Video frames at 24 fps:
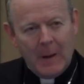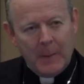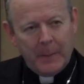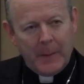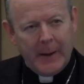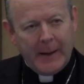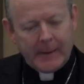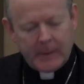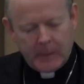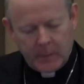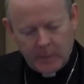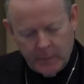
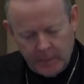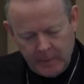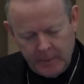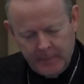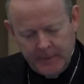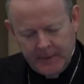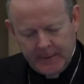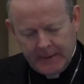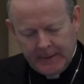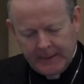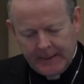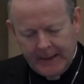by
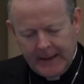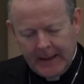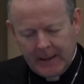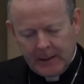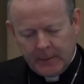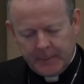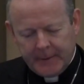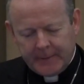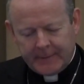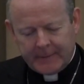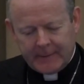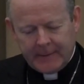criminal
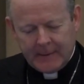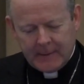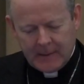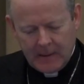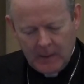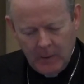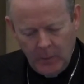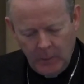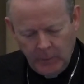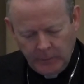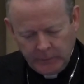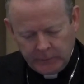elements and
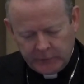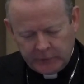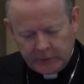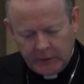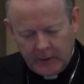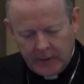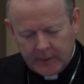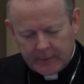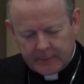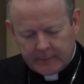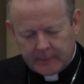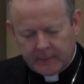loan
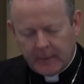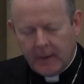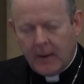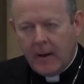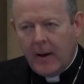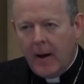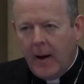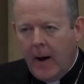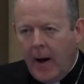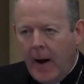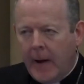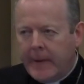sharks?
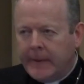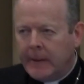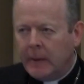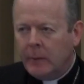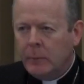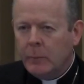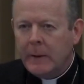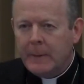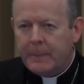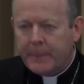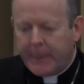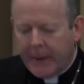How
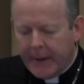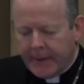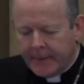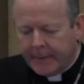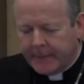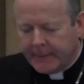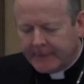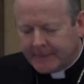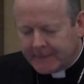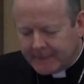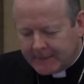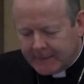can we
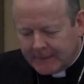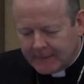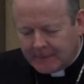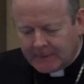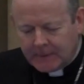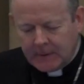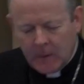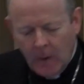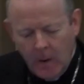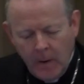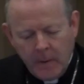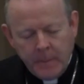better
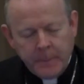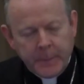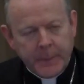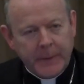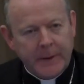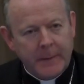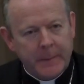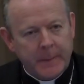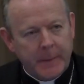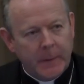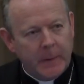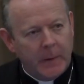assist young
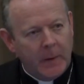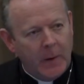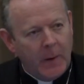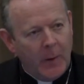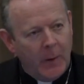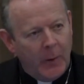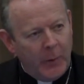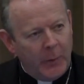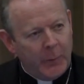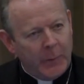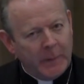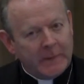people
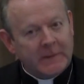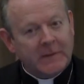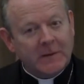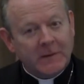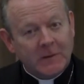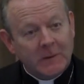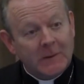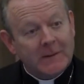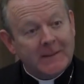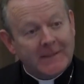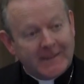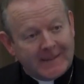who wish
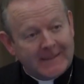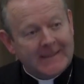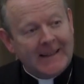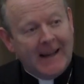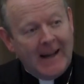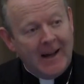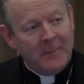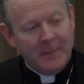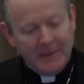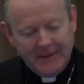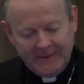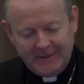to
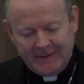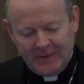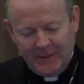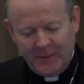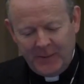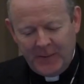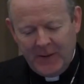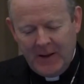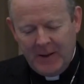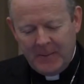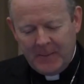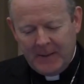establish a
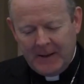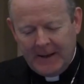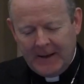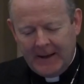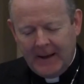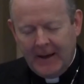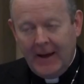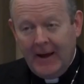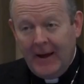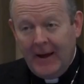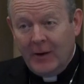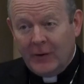family,
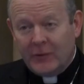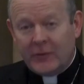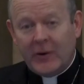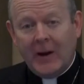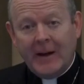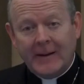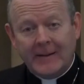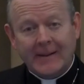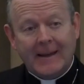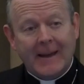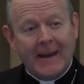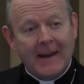
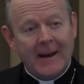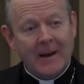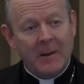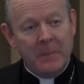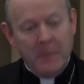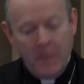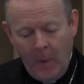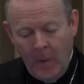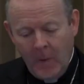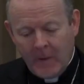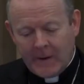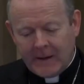try to get a
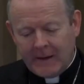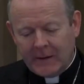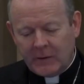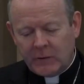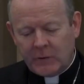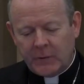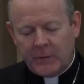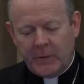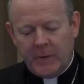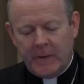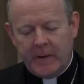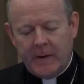mortgage
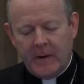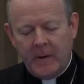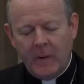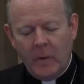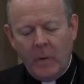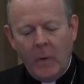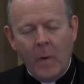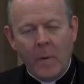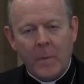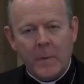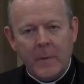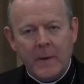for their
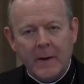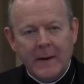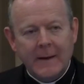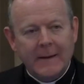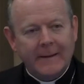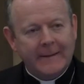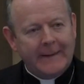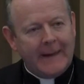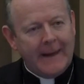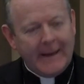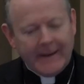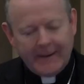home,
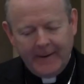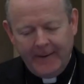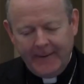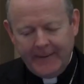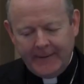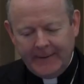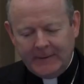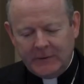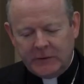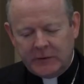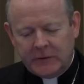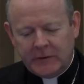take
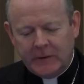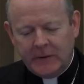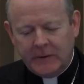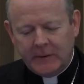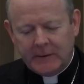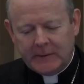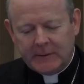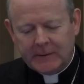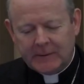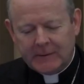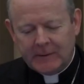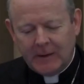out
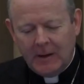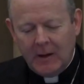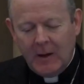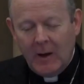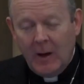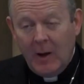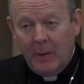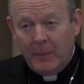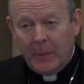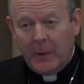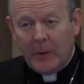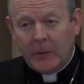insurance,
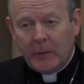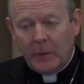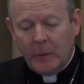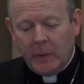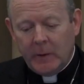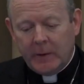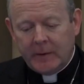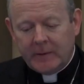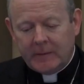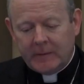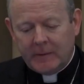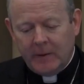but
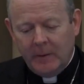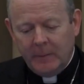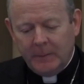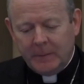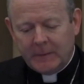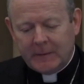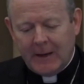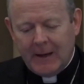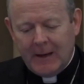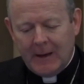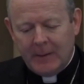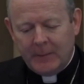who are
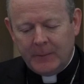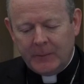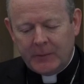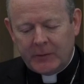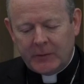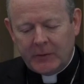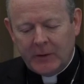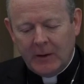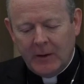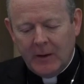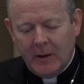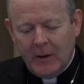
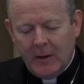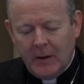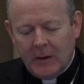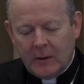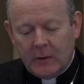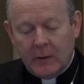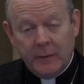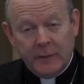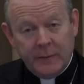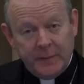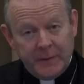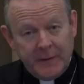sometimes
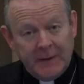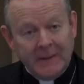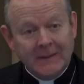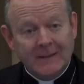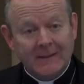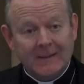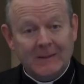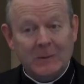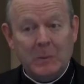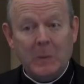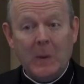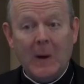
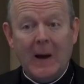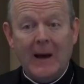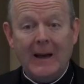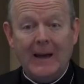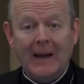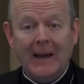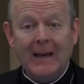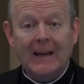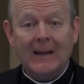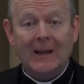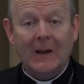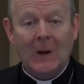convinced by
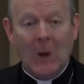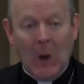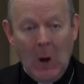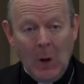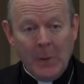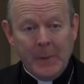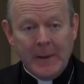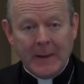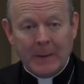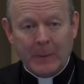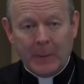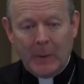
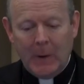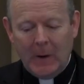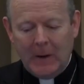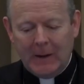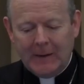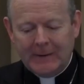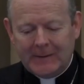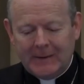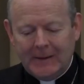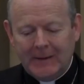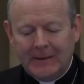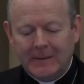economic
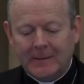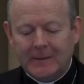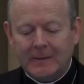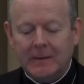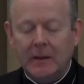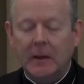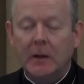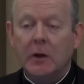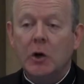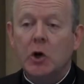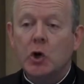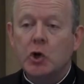
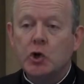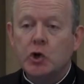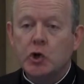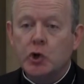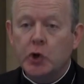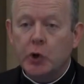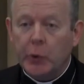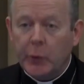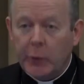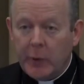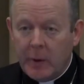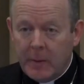policies
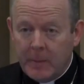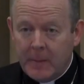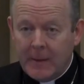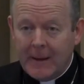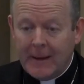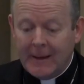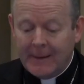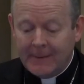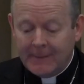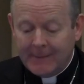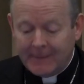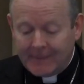to
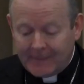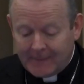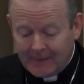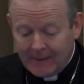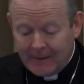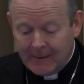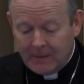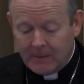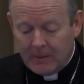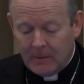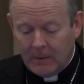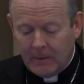remain
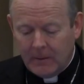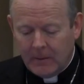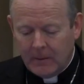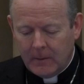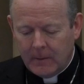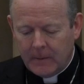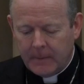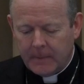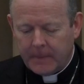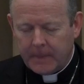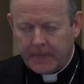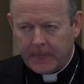single?